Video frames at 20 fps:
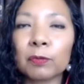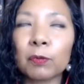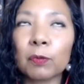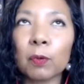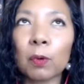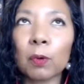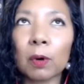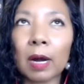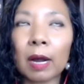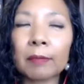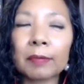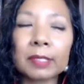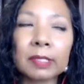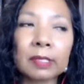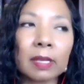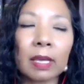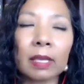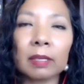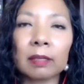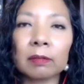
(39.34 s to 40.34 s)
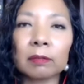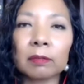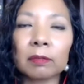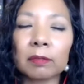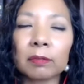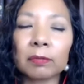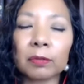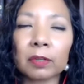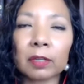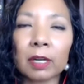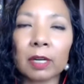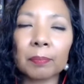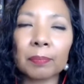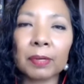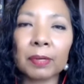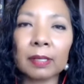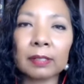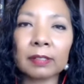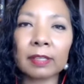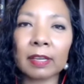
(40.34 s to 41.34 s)
would say for
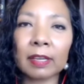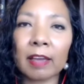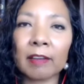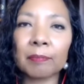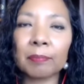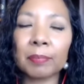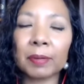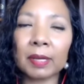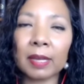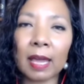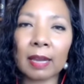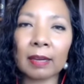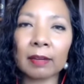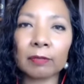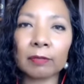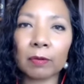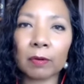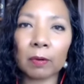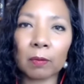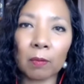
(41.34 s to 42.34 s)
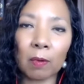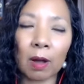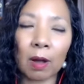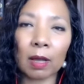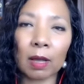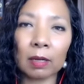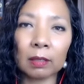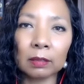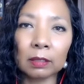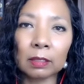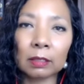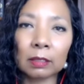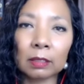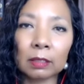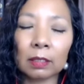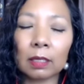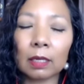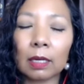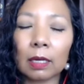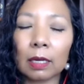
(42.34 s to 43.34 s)
companies that have been at it for a while,
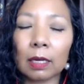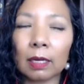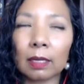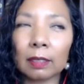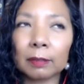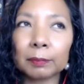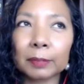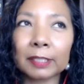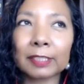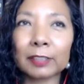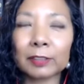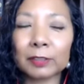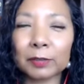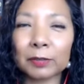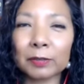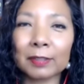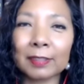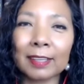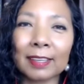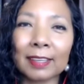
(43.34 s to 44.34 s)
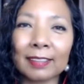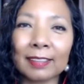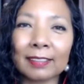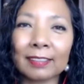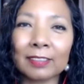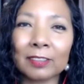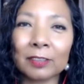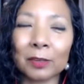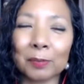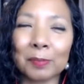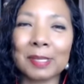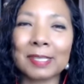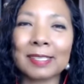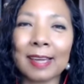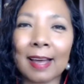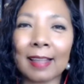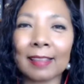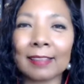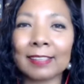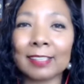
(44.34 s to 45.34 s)
because I do think your
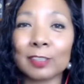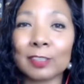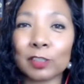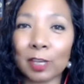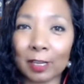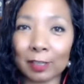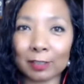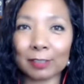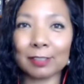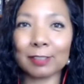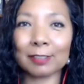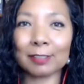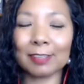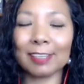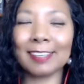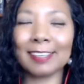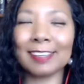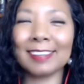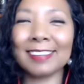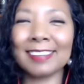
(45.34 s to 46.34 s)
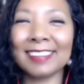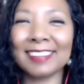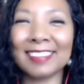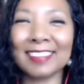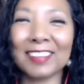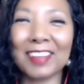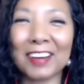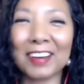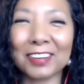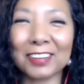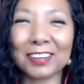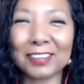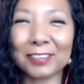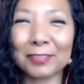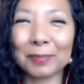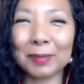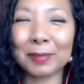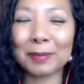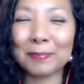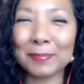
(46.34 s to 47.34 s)
mentality changes the longer
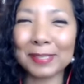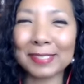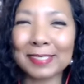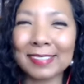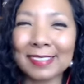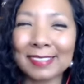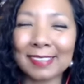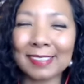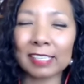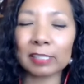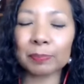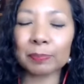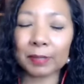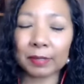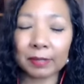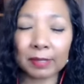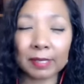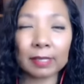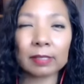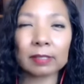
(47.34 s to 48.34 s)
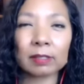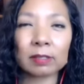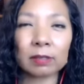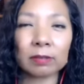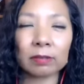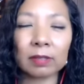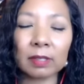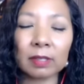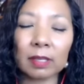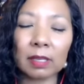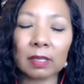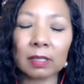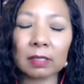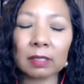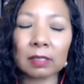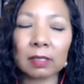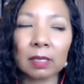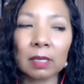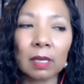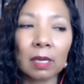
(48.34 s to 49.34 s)
you've been in business and experience certain
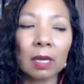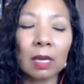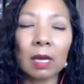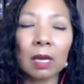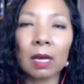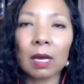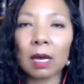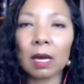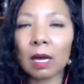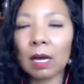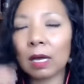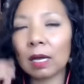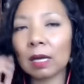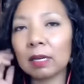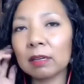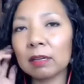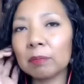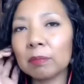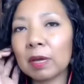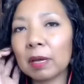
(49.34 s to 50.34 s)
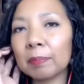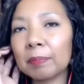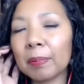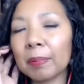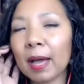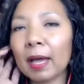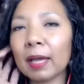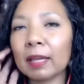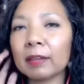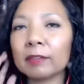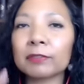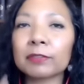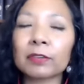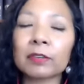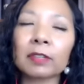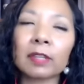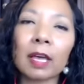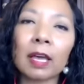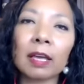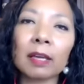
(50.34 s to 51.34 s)
things. But for
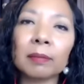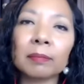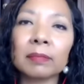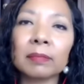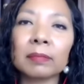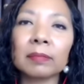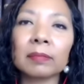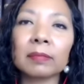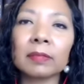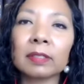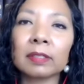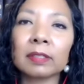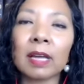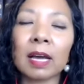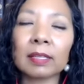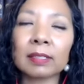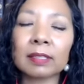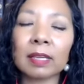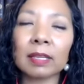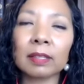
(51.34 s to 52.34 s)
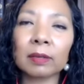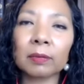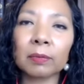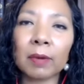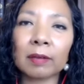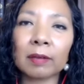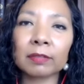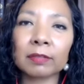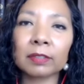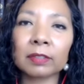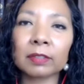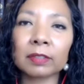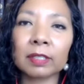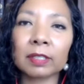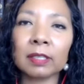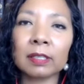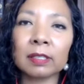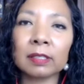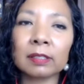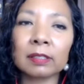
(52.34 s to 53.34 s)
them, not signing the waiver
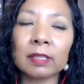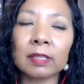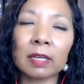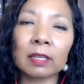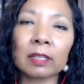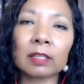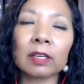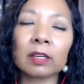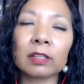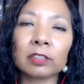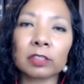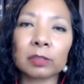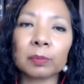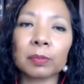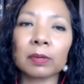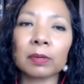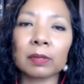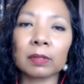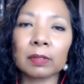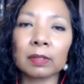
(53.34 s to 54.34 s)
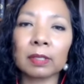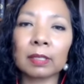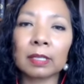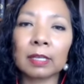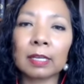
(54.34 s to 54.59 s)
is non-negotiable.